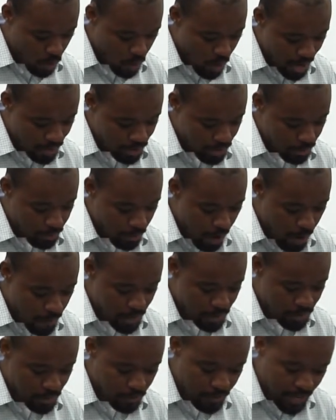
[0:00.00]
while the
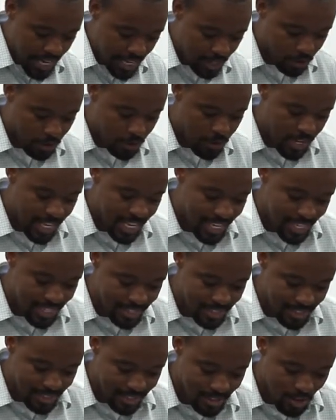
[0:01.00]
promise of entering
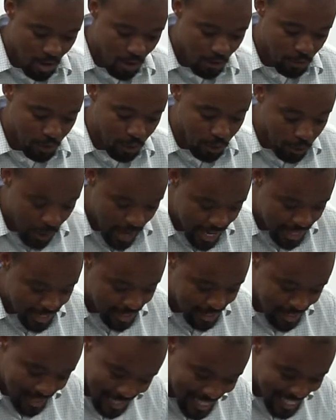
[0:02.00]
is of the
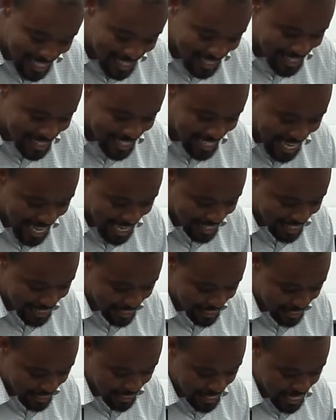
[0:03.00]
rest still
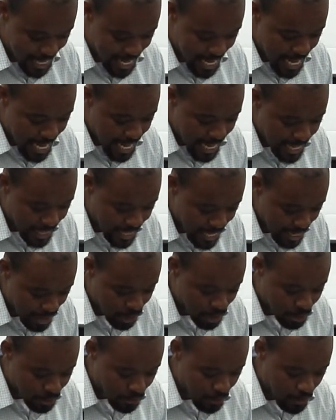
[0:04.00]
stands, let
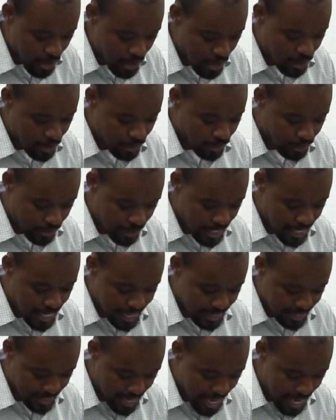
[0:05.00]
us fear
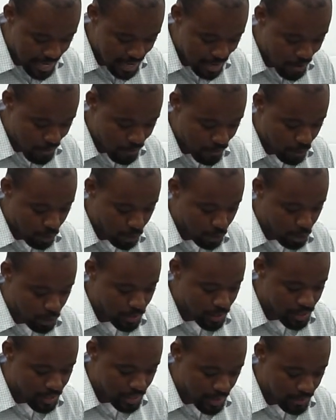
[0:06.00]
lest any of you
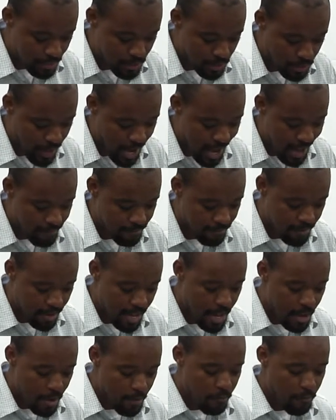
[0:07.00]
should seem to have
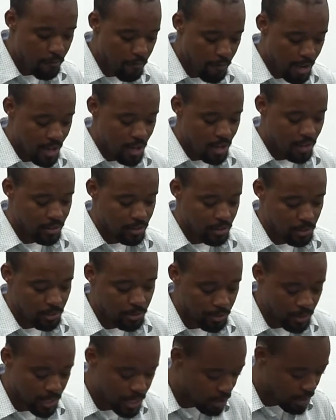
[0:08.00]
failed to
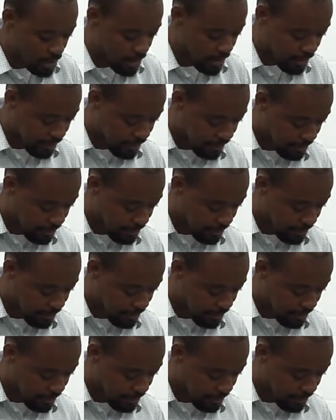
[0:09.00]
reach it.